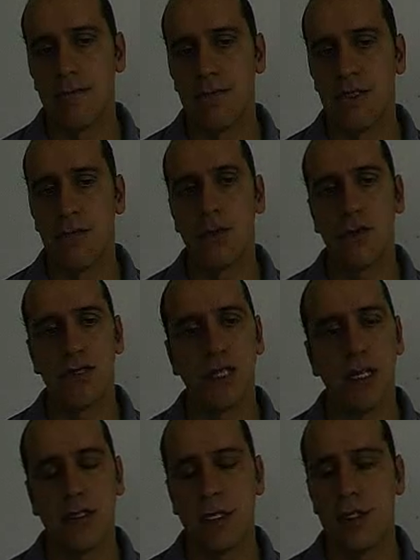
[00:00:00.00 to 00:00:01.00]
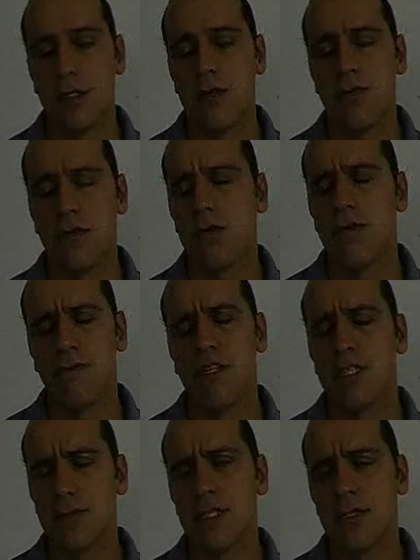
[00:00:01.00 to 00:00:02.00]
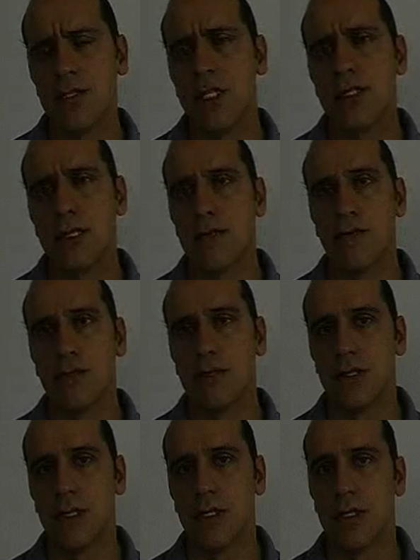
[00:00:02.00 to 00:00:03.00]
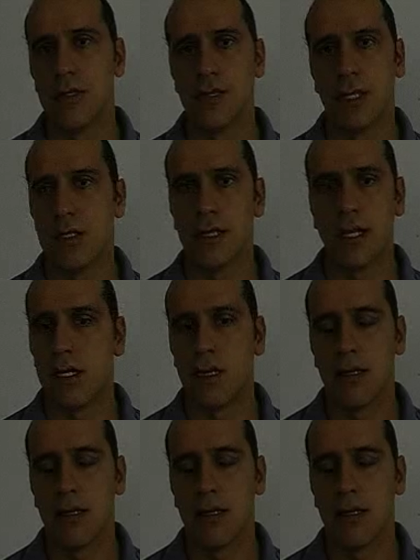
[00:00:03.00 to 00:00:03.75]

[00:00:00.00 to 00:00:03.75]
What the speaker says: democratizing the overall investment agenda, which is still an agenda